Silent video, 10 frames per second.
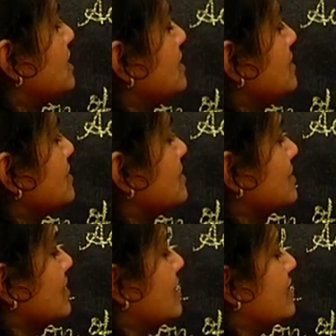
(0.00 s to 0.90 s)
the
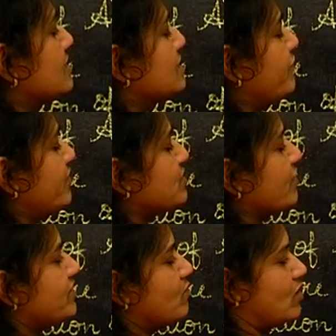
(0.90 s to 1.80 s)
surface
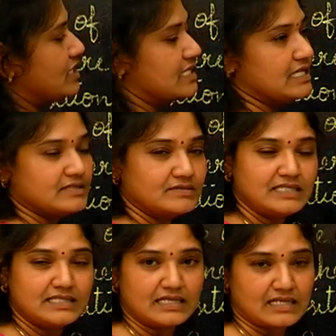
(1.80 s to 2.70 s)
of the water
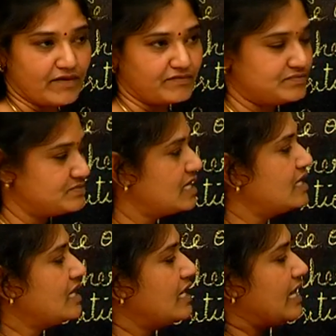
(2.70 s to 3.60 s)
in the trough.
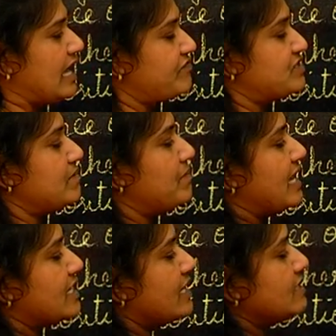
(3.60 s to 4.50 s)
After
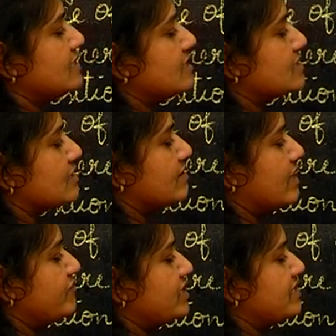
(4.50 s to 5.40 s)

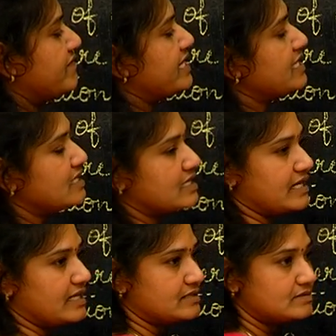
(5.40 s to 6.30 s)
dividing
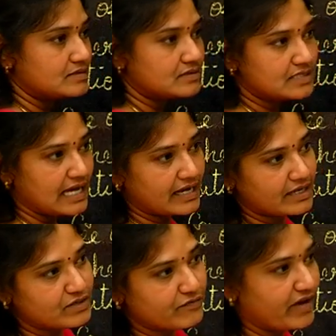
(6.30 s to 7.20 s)
the jar
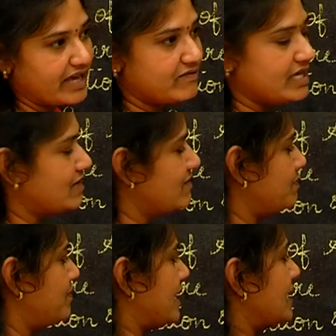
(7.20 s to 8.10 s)
into 5 equal
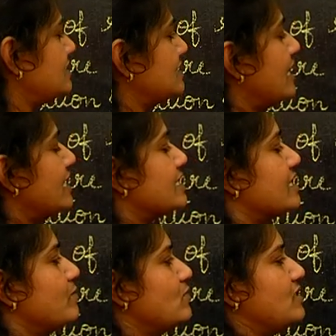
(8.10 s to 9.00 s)
parts,
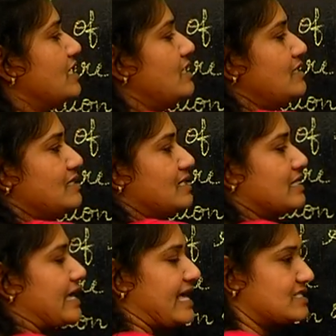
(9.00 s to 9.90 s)
remove the
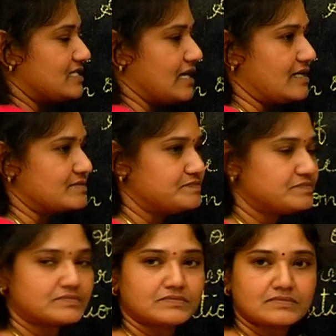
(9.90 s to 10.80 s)
gas jar.
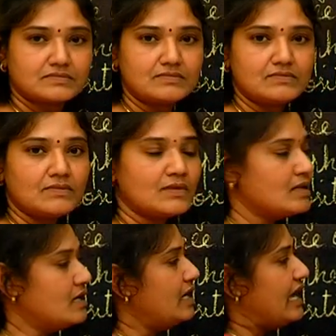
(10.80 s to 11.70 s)

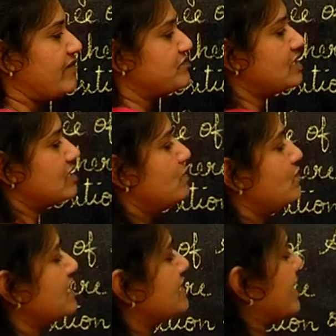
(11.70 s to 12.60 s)
After removing the